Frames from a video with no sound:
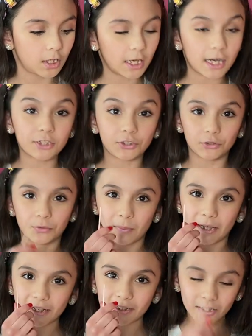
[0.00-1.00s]
a
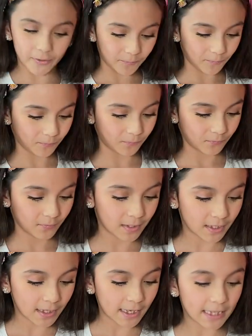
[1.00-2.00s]
toothpick,
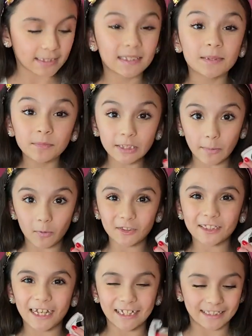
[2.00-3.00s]
and some
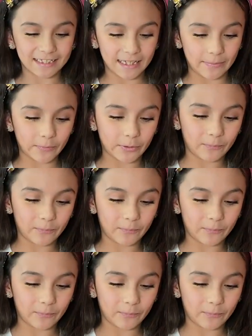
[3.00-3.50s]
double-sided tape.